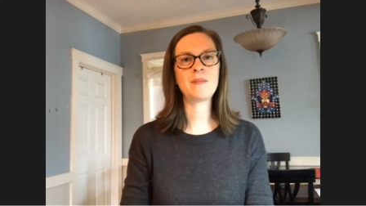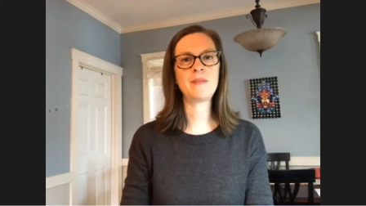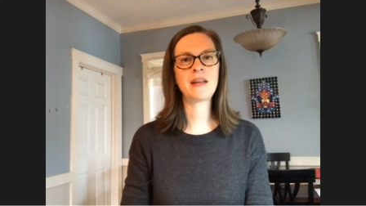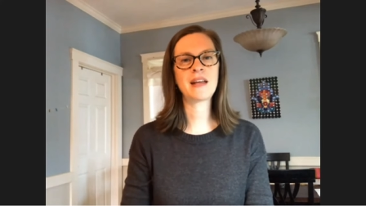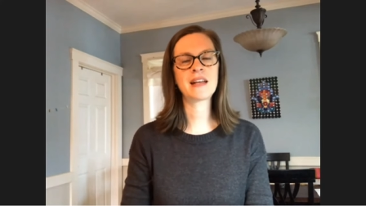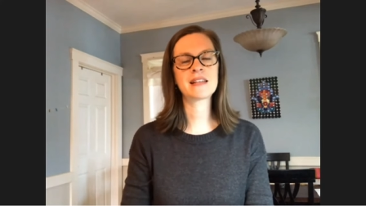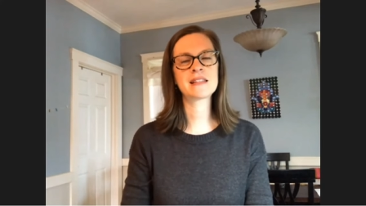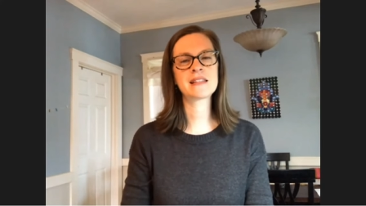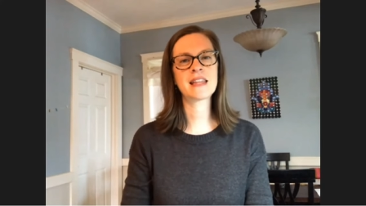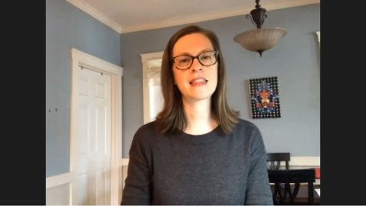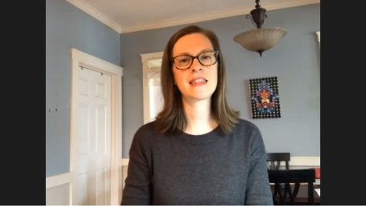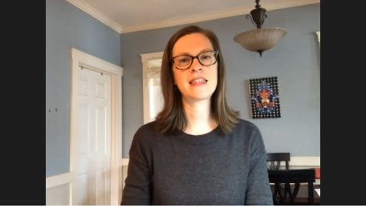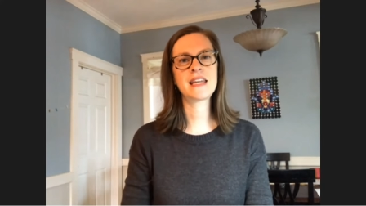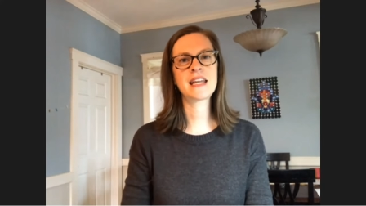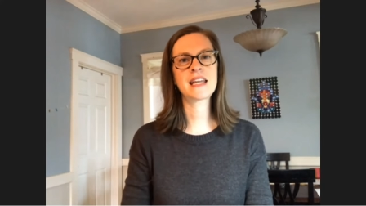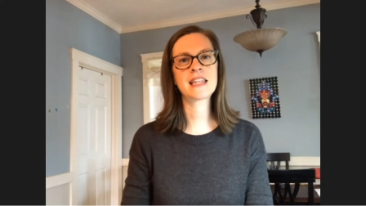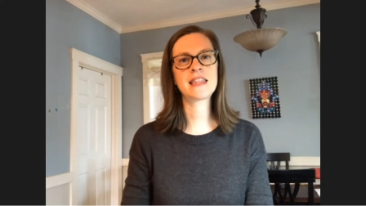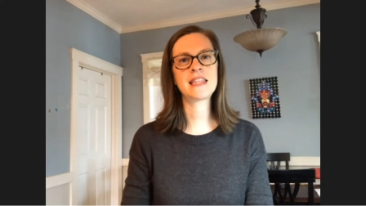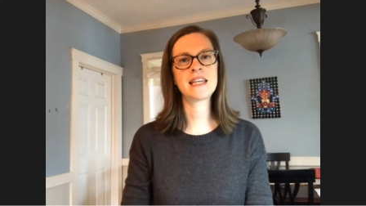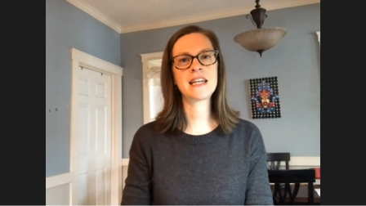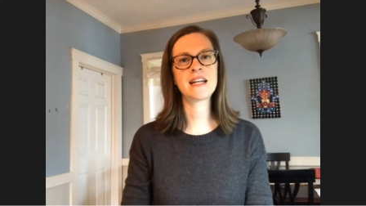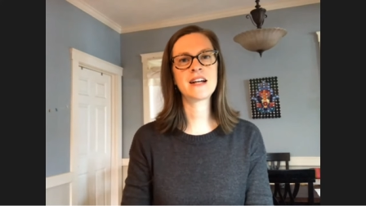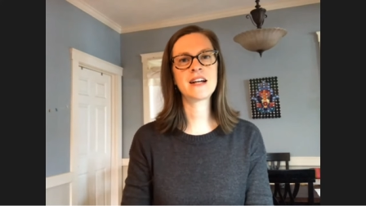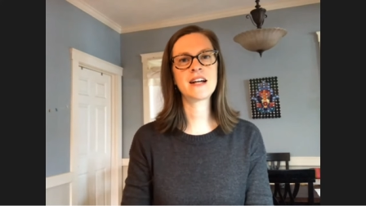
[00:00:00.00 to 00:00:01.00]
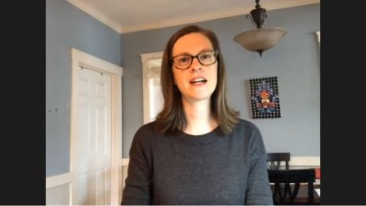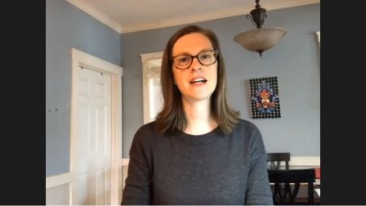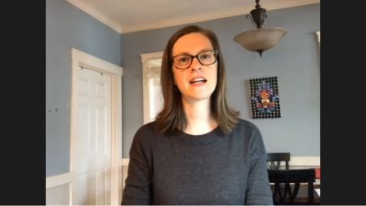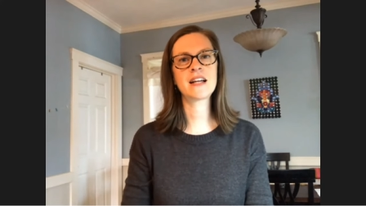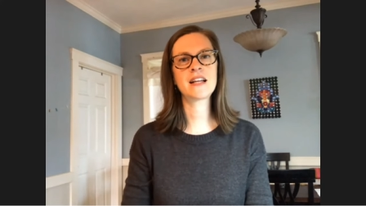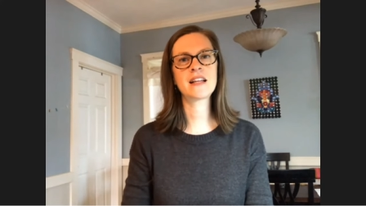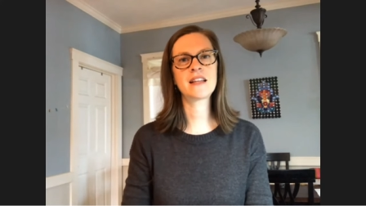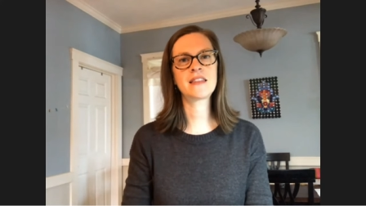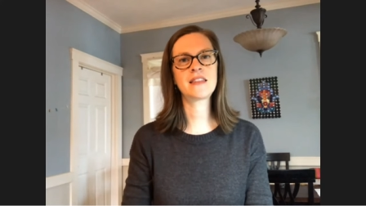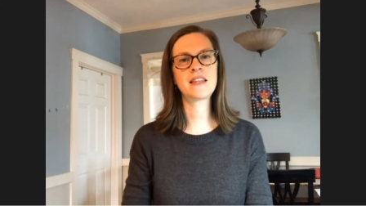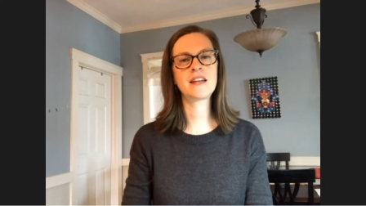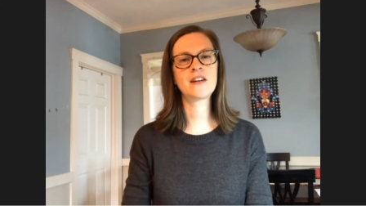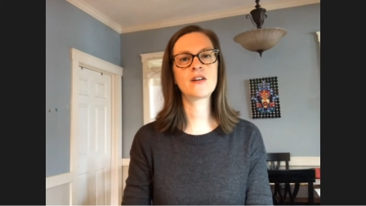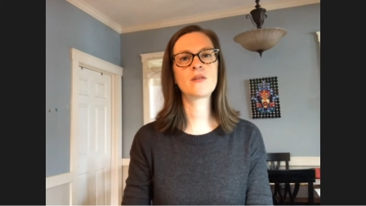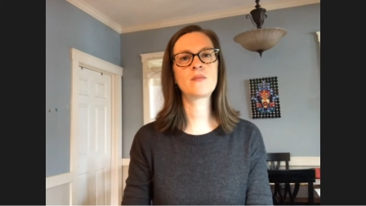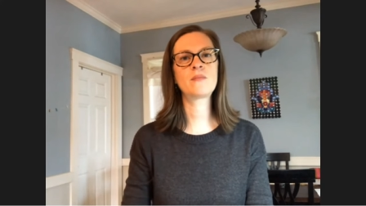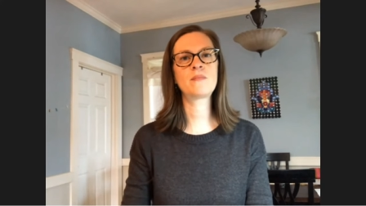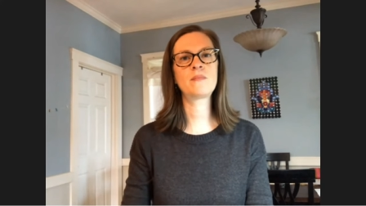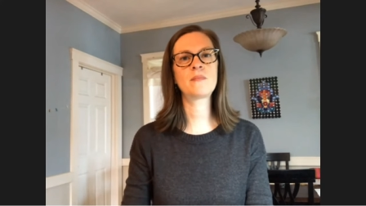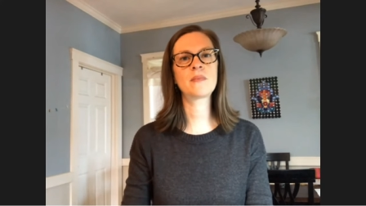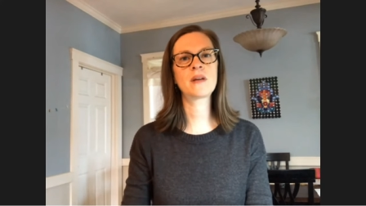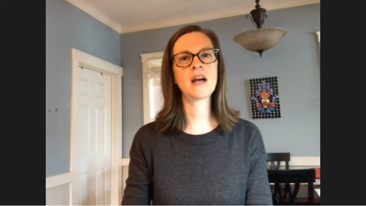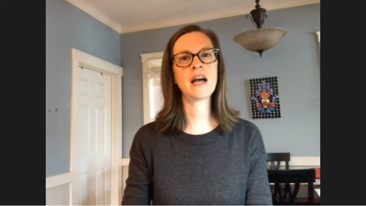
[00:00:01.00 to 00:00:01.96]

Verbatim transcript: because I think they're they're